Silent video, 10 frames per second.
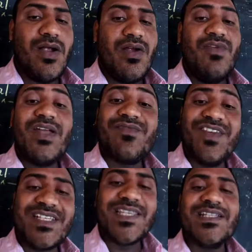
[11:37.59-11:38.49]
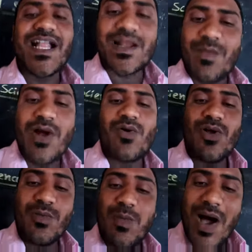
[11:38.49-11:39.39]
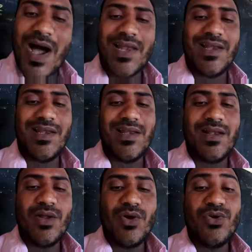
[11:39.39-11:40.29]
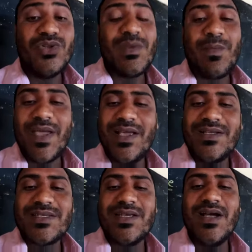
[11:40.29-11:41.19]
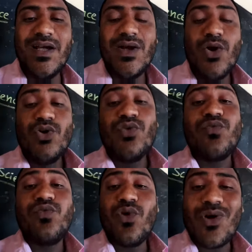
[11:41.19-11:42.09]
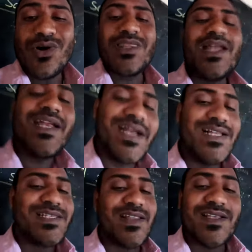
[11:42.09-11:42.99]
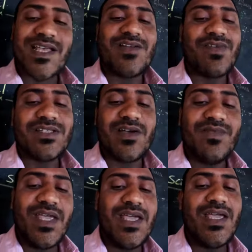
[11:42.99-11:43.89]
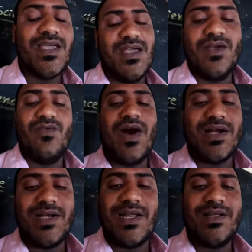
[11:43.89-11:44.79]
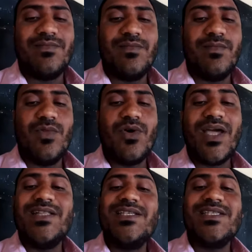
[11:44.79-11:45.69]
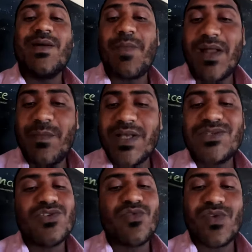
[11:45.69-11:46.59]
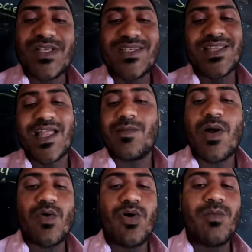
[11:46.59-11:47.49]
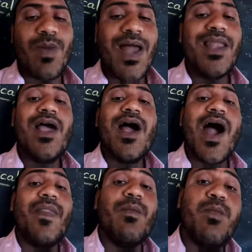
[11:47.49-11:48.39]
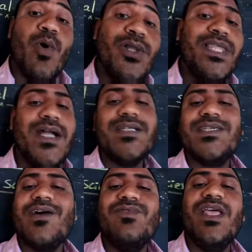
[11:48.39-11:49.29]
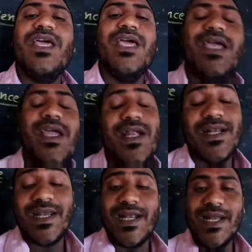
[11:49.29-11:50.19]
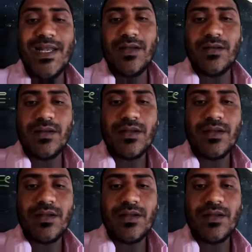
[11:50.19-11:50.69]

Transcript: we are fixing thermocol ball to the pins to float the needles on the surface of the water. Okay, this is the purpose, to fix the thermocol ball on the both ends of the needle.